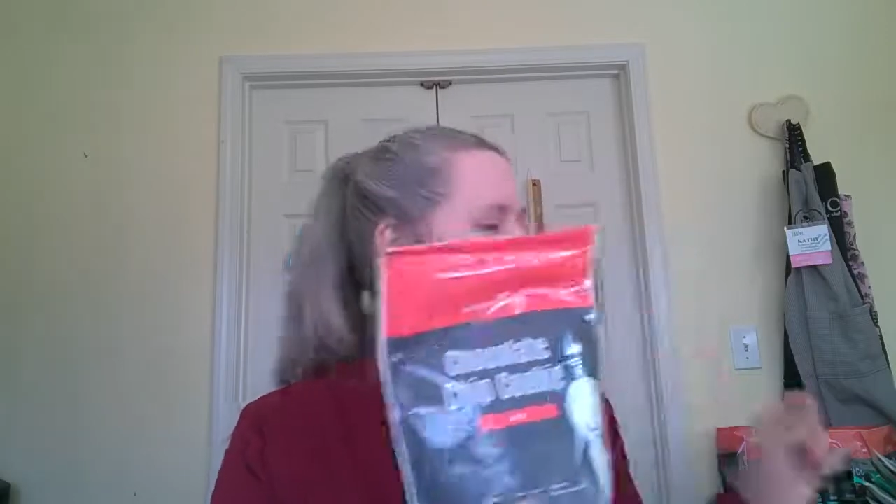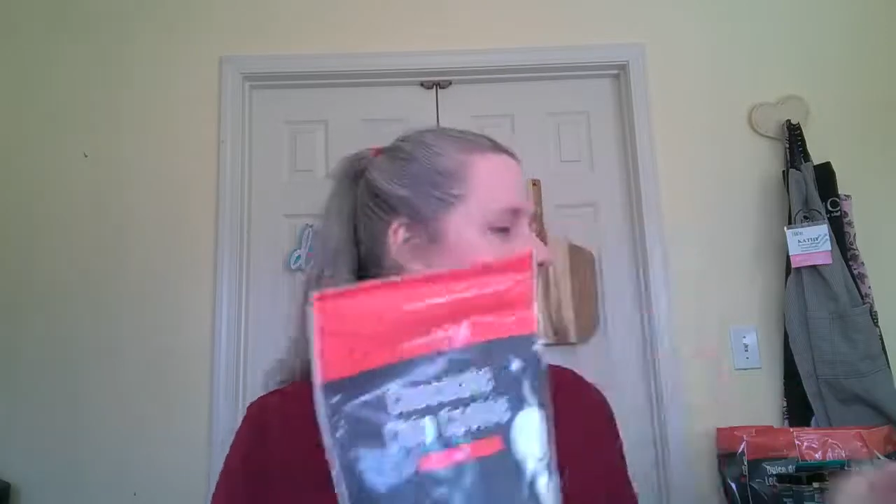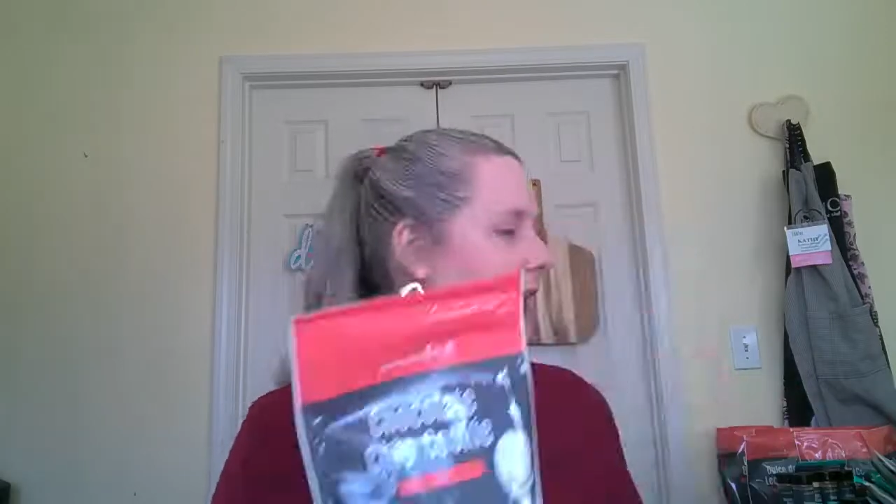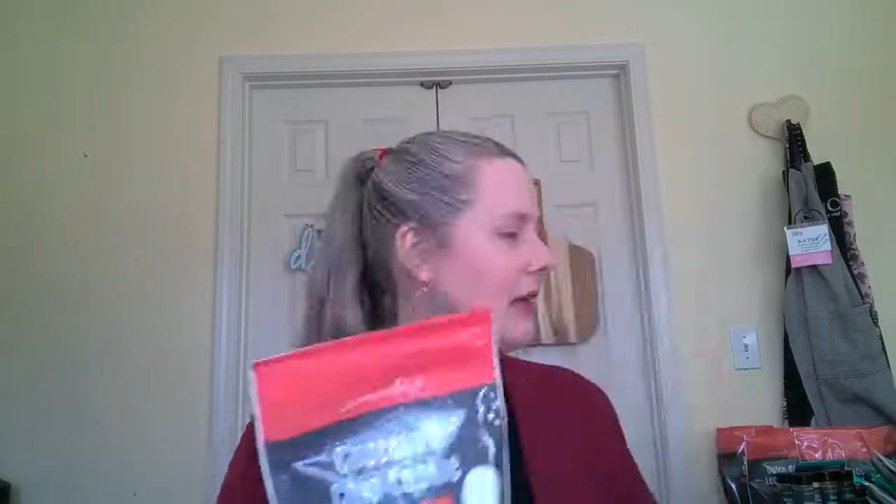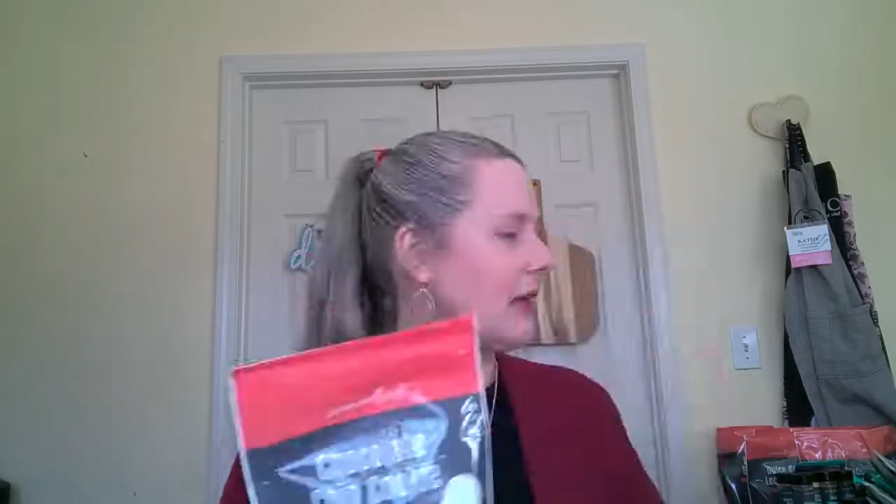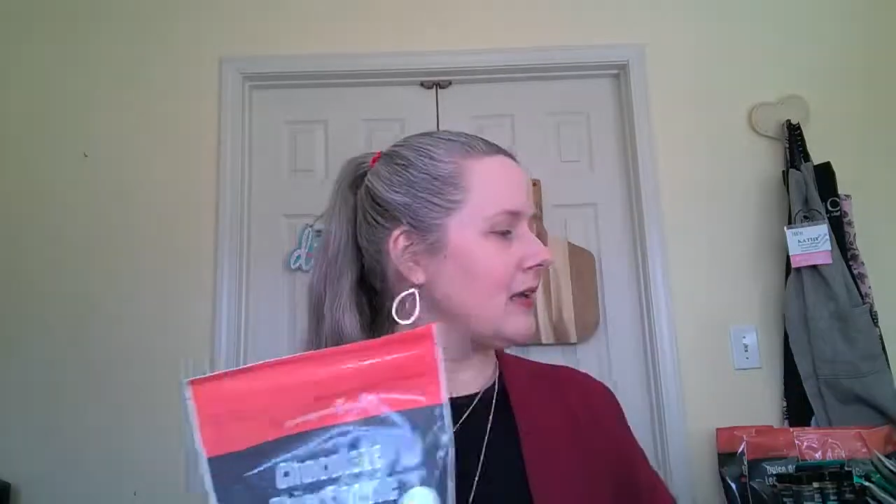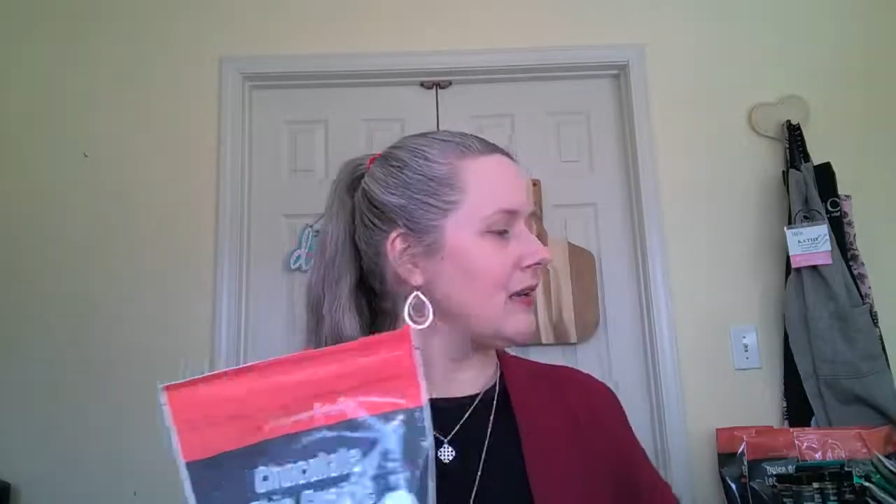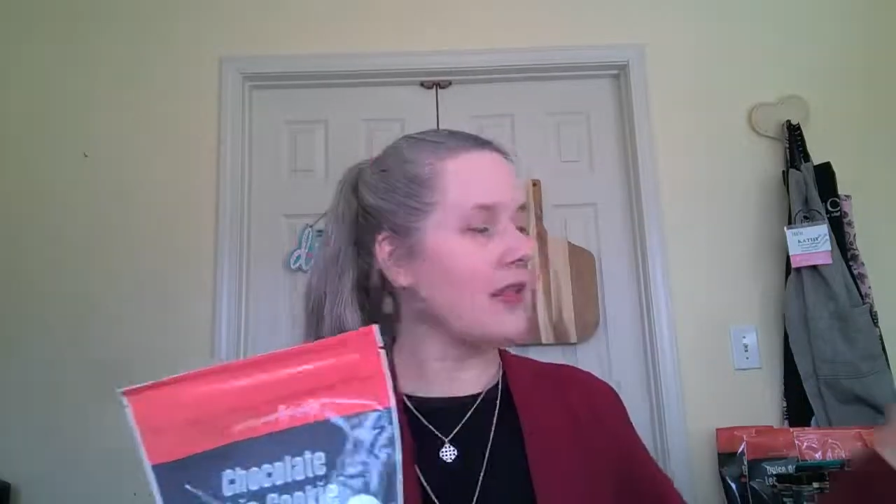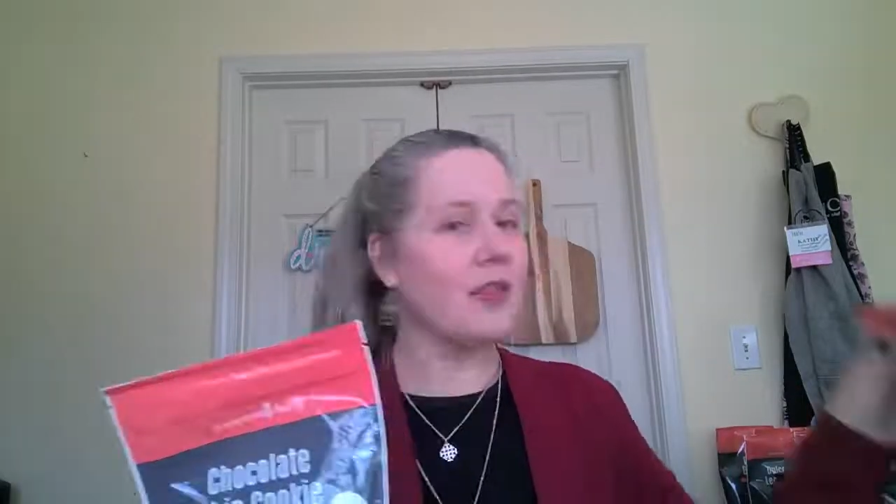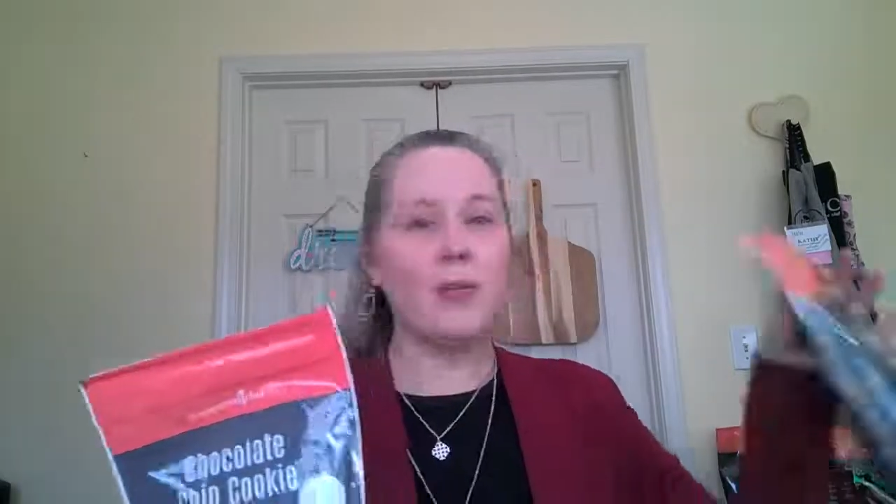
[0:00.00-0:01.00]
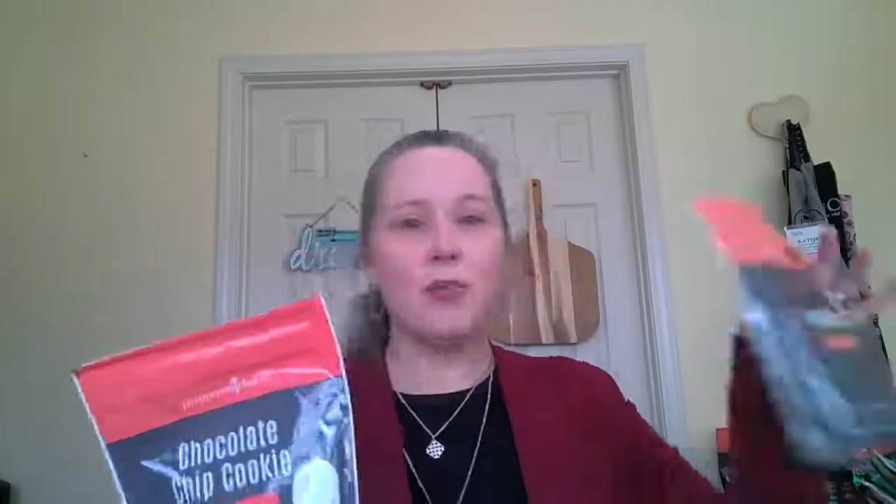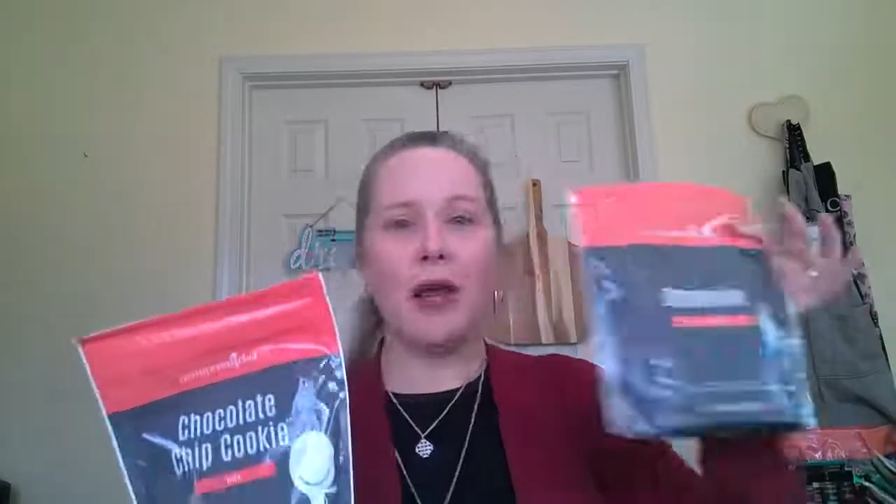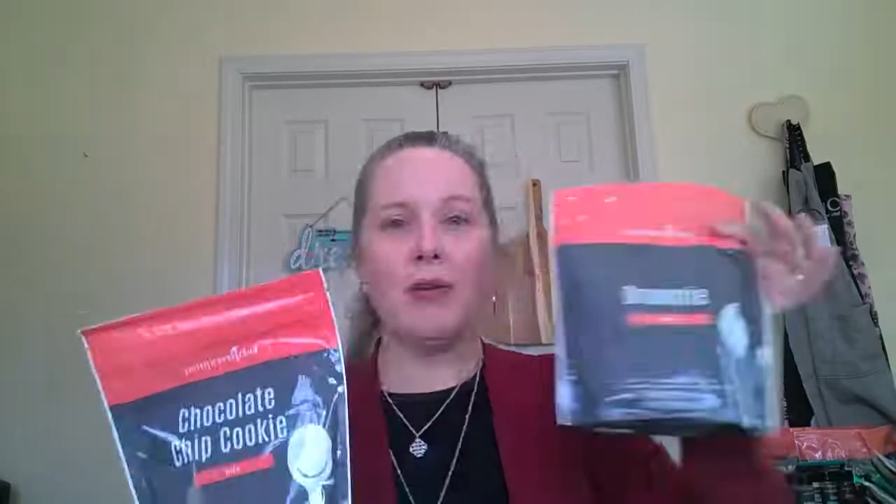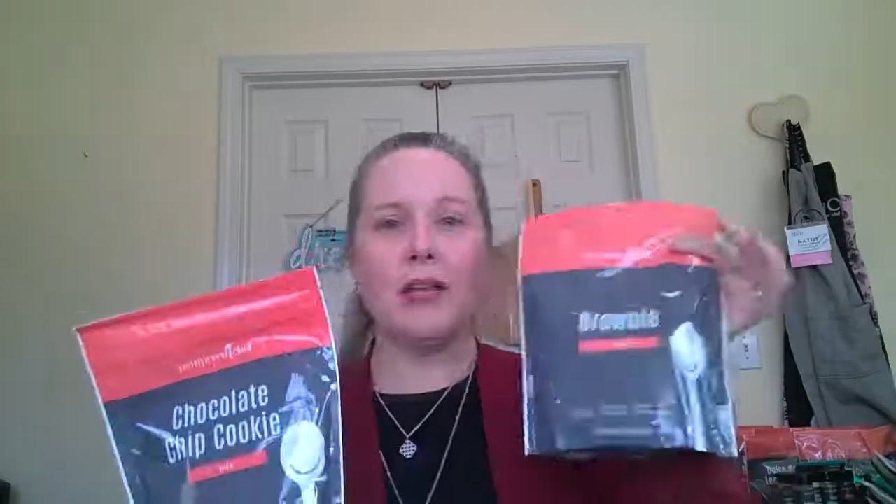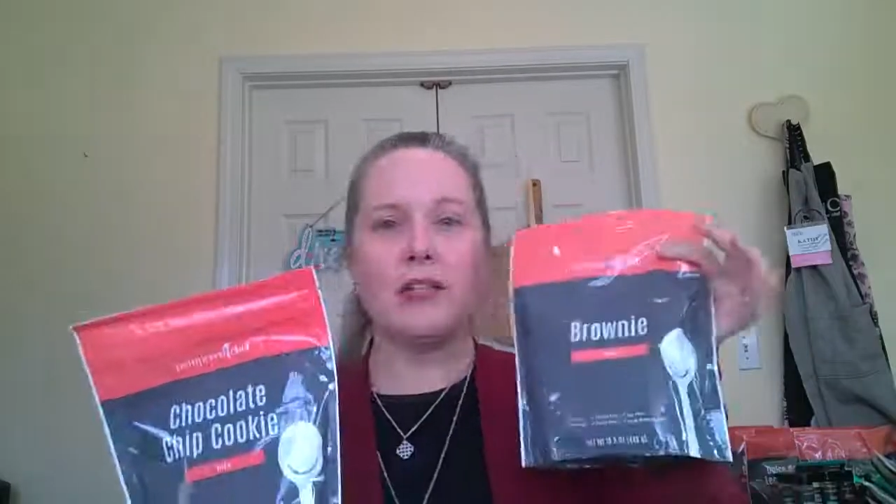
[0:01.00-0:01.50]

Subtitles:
and the brownie.